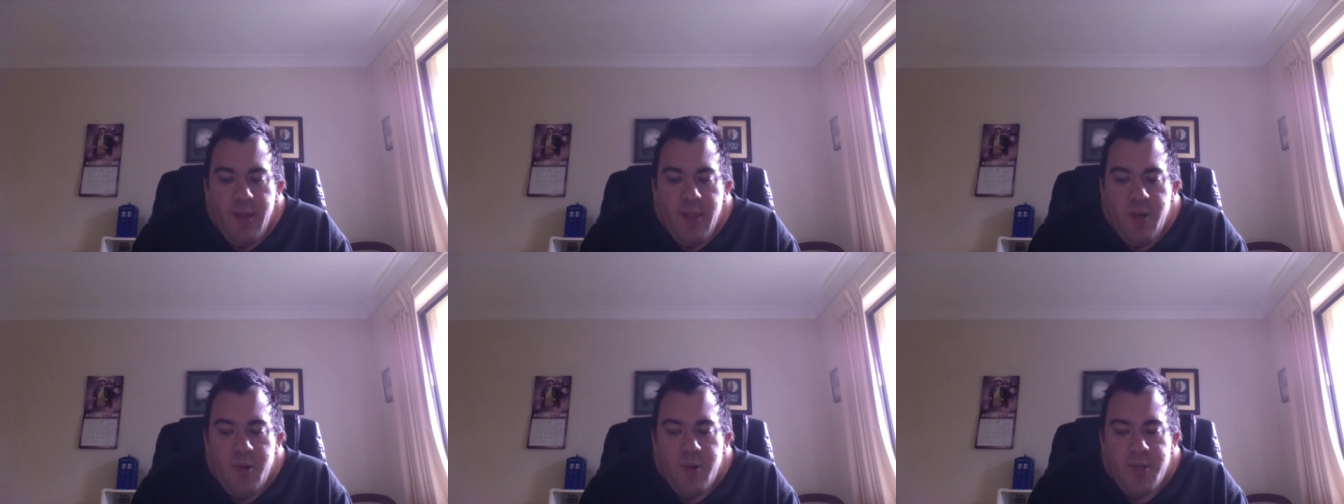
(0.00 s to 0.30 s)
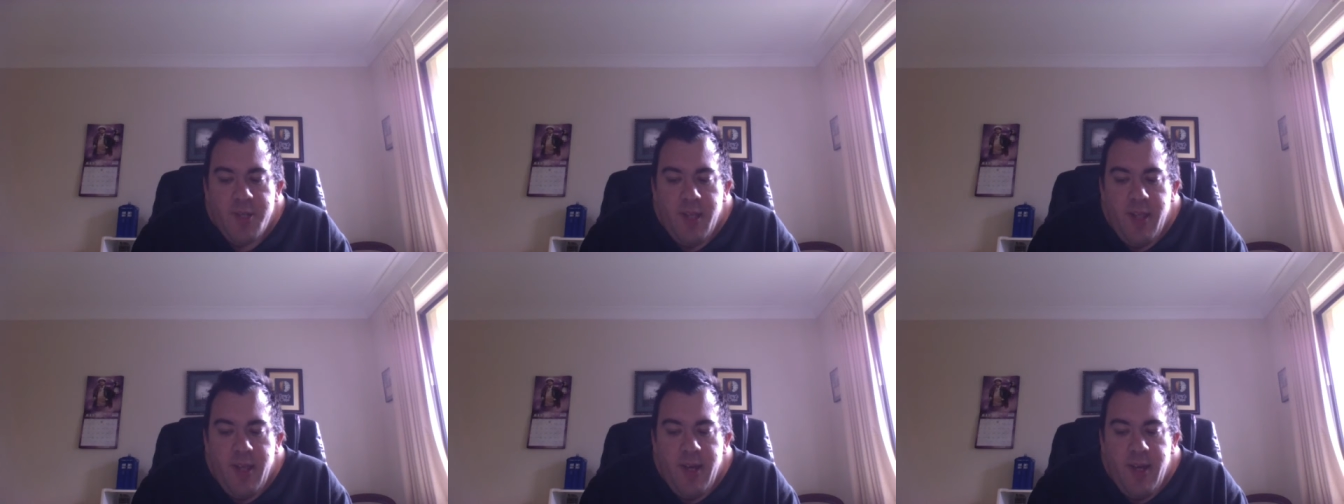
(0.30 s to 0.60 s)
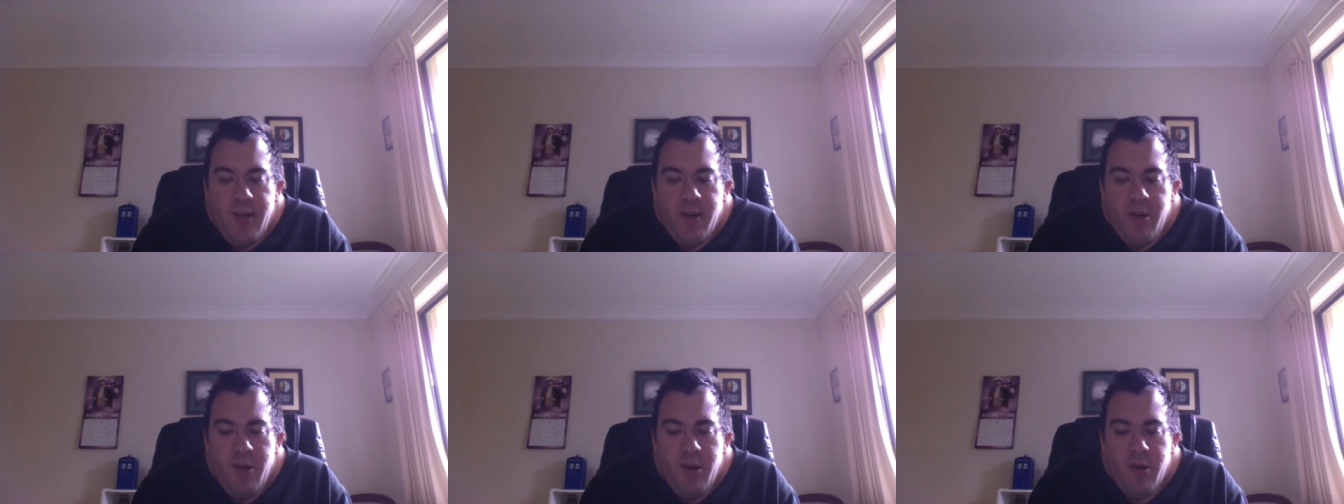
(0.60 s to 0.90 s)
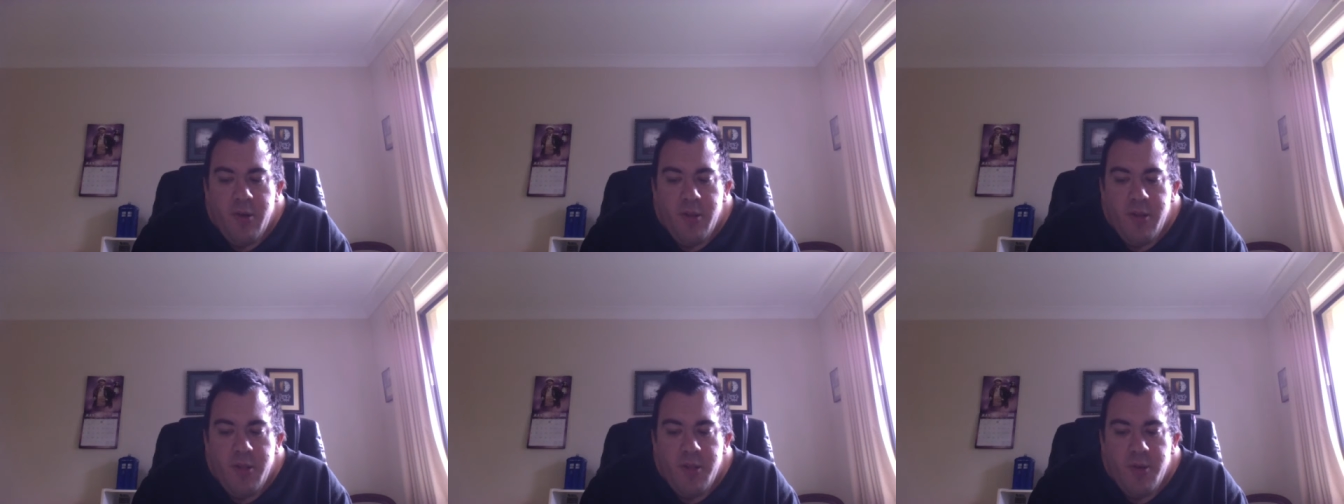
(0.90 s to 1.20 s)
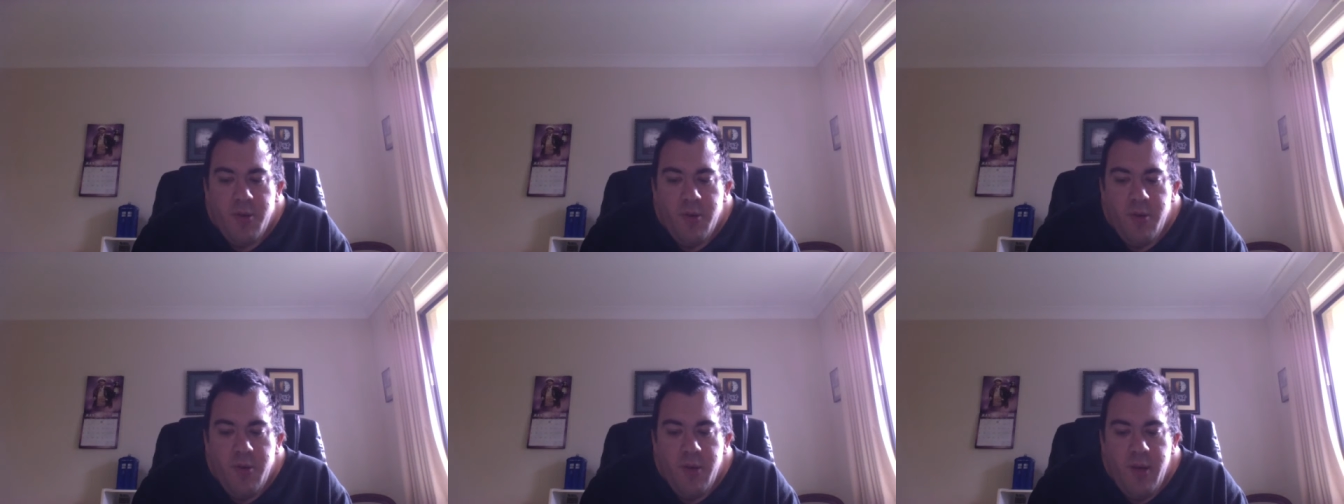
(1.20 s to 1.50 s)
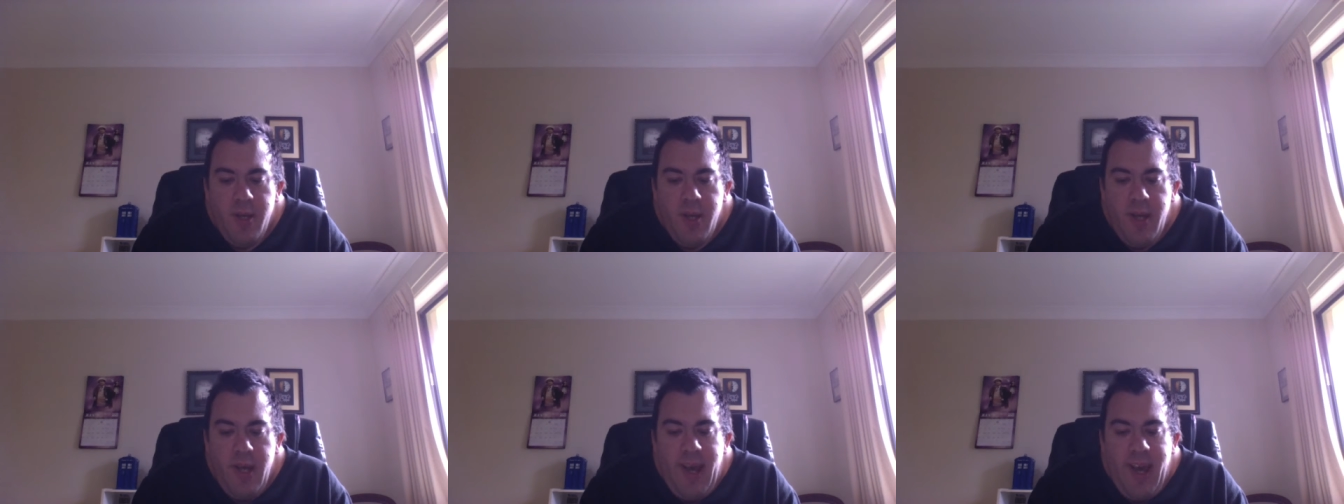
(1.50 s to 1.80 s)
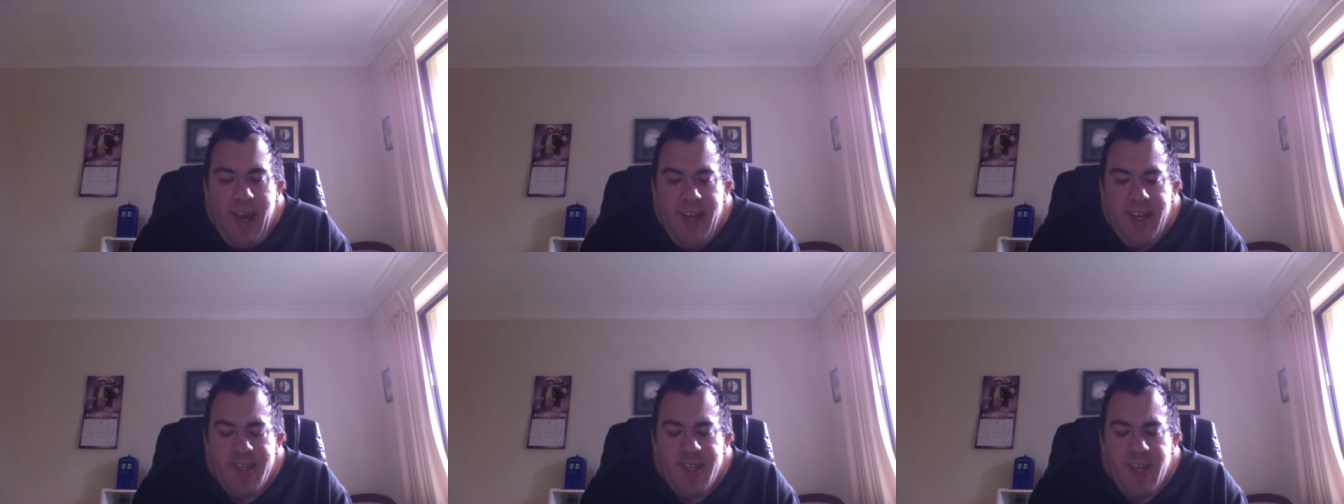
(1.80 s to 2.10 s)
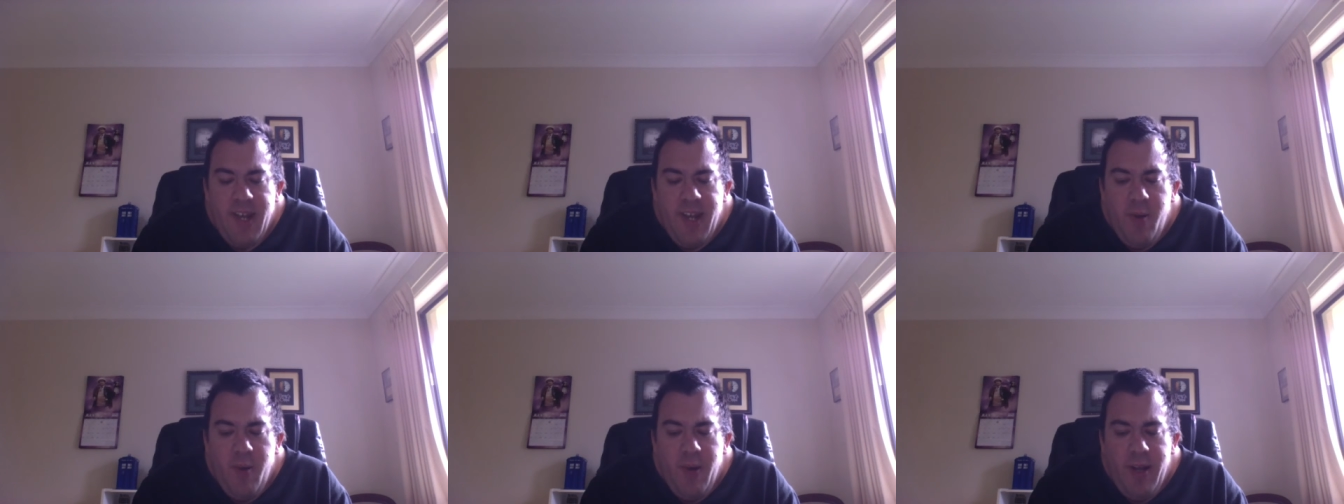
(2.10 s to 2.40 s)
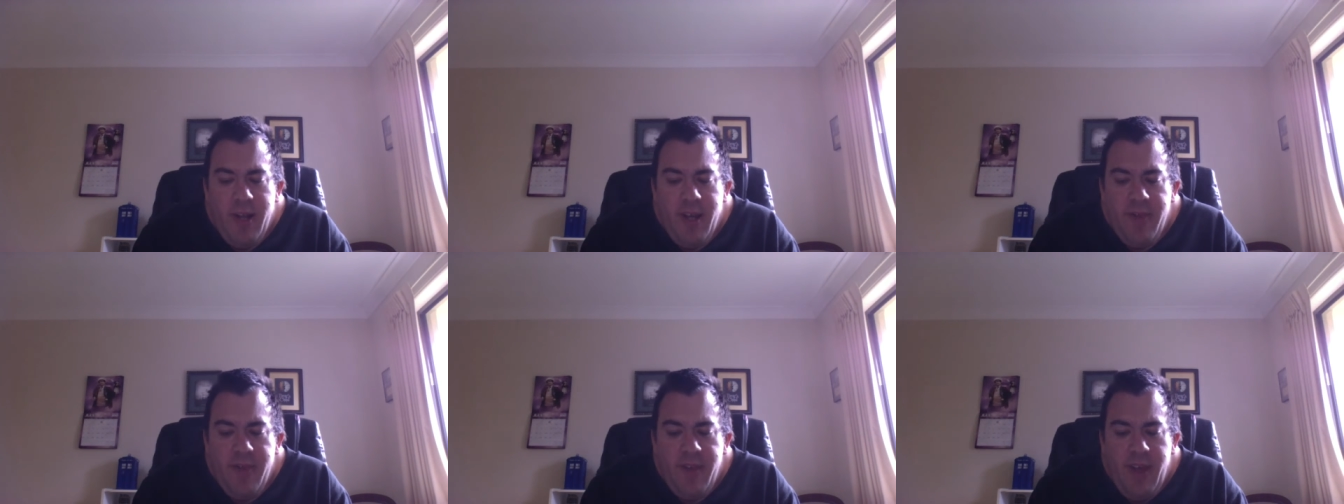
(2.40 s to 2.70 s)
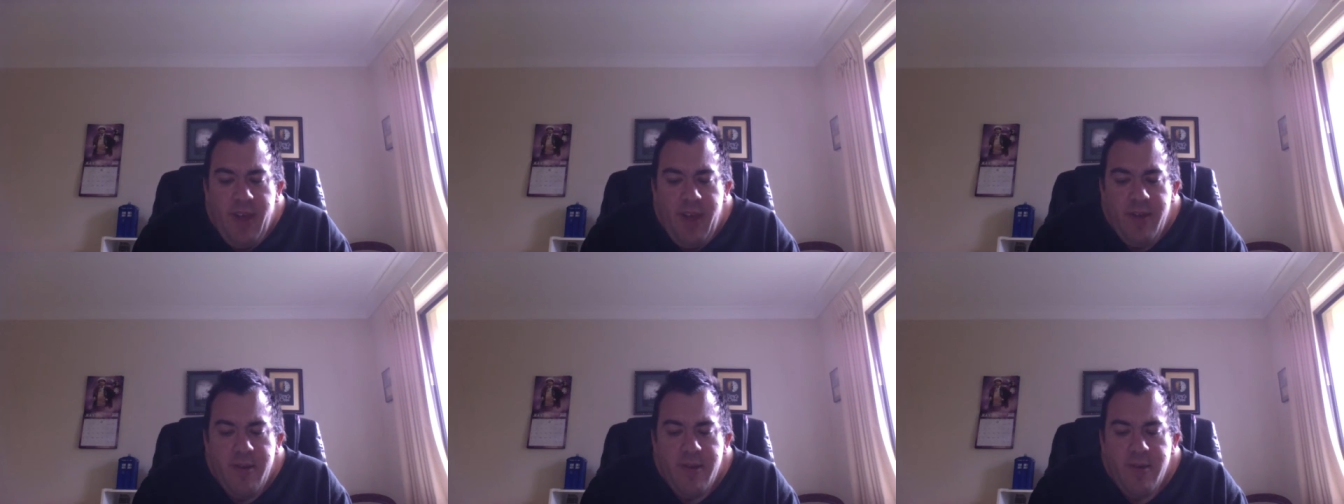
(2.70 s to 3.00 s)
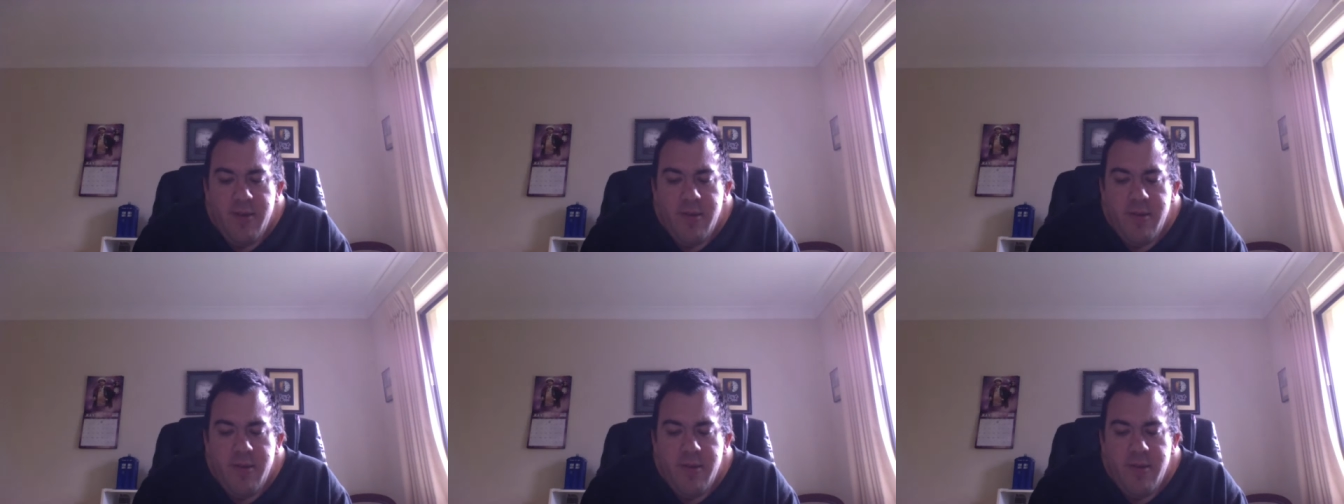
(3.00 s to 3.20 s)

There was a loud knock at the door. Hey, is anyone in there?